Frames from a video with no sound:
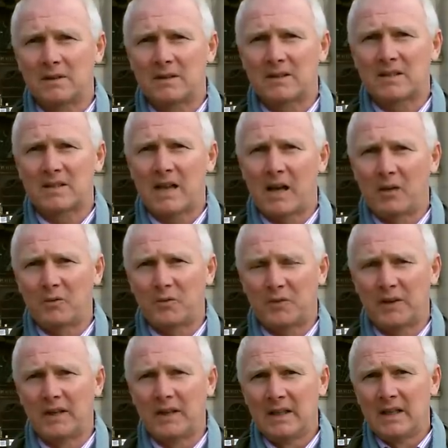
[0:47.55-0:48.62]
itself.
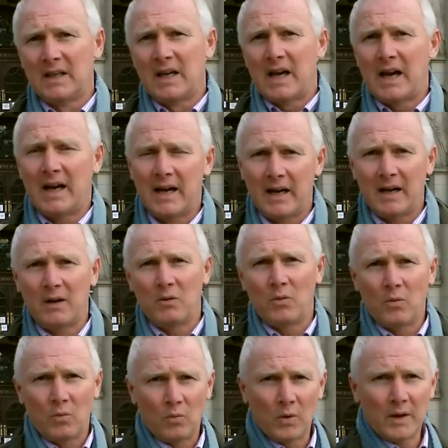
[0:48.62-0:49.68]

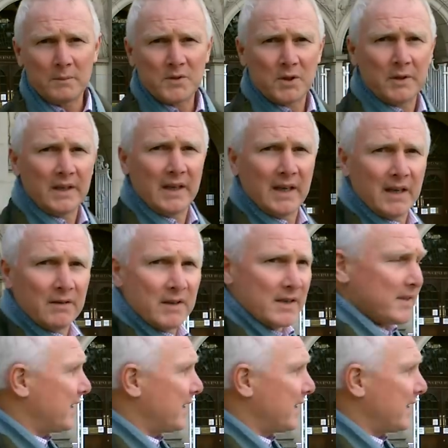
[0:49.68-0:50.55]
What I'm doing here